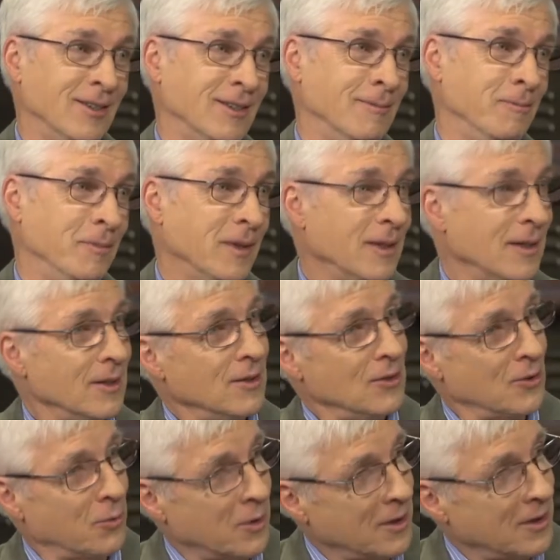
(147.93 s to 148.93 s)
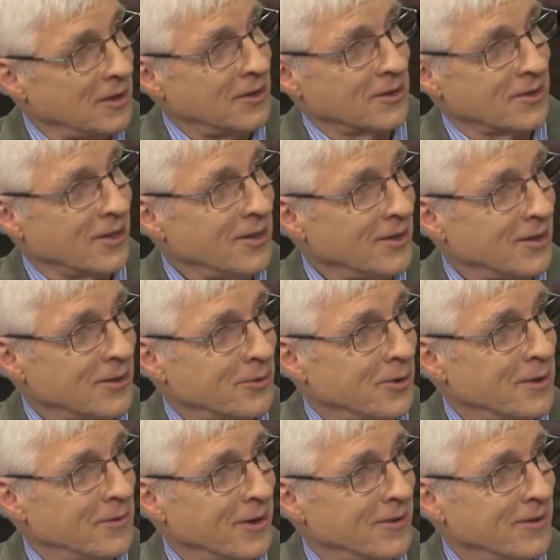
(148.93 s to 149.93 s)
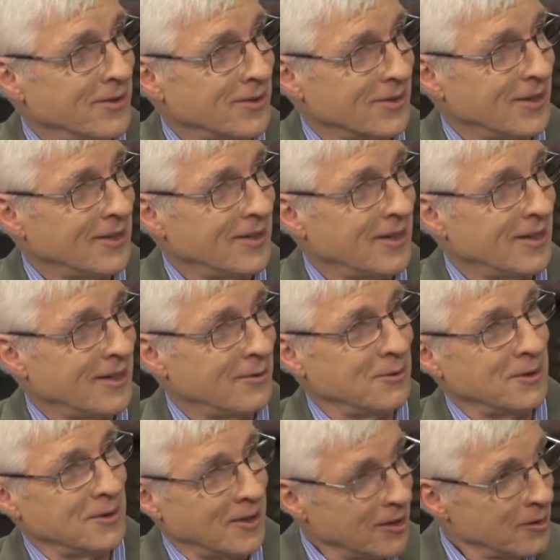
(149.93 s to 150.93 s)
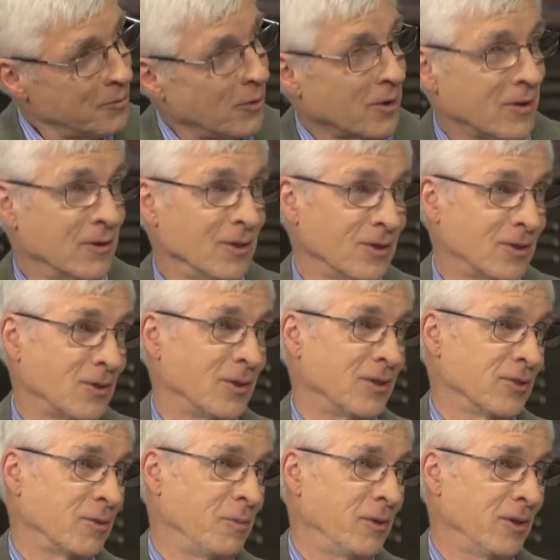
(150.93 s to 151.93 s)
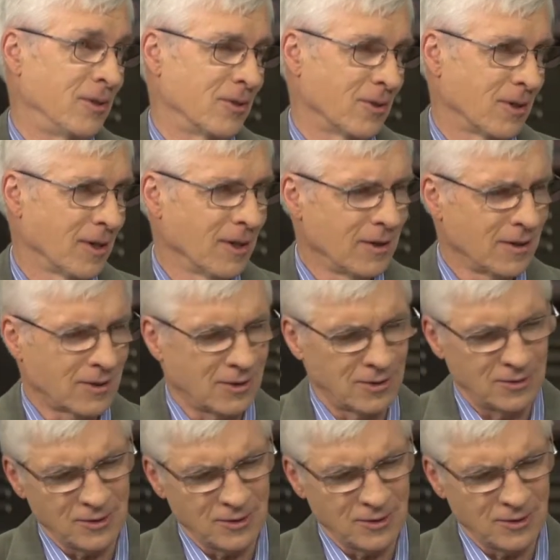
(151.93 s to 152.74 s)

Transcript: And 20 years later, 25 years later, I had to read another book of his called Spiritual Canticle.